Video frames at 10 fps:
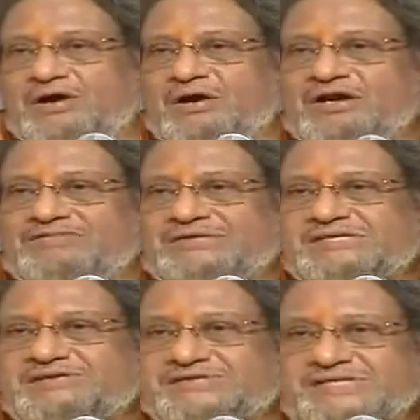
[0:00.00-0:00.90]
All of
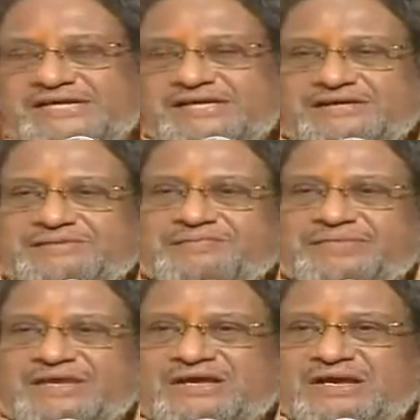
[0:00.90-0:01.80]
us have seen
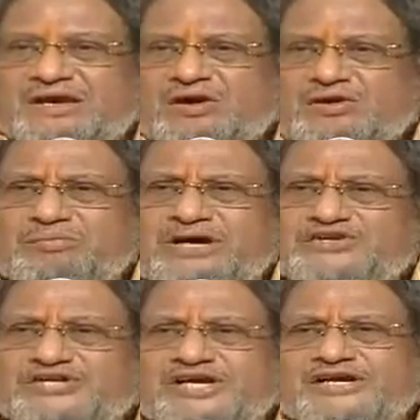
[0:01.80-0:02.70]
a lot of
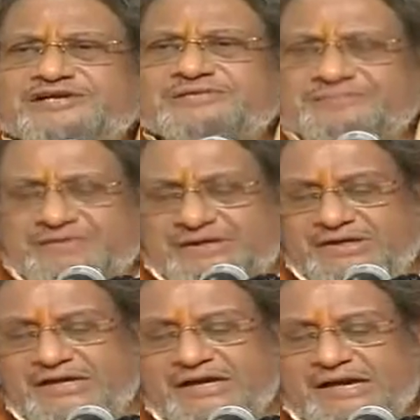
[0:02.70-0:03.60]
bloodshed
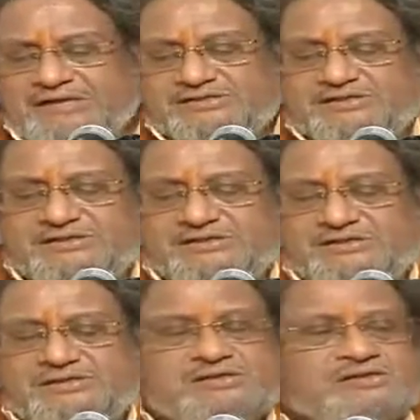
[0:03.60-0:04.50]
in last
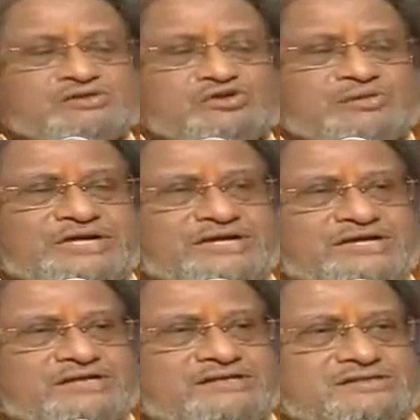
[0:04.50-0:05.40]
so many
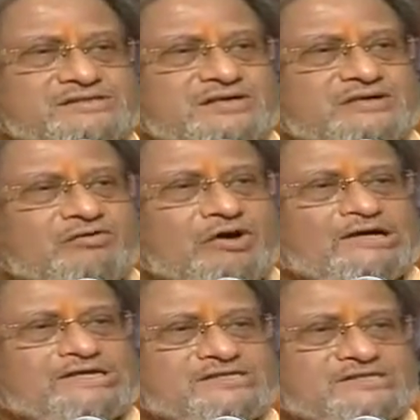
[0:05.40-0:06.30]
years,
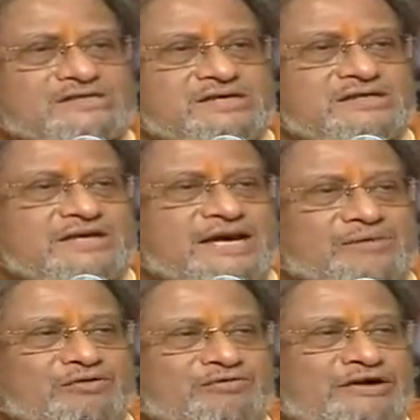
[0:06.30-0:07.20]
violence in the
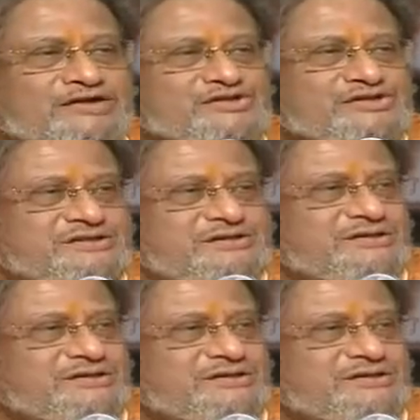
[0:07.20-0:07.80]
name of religion,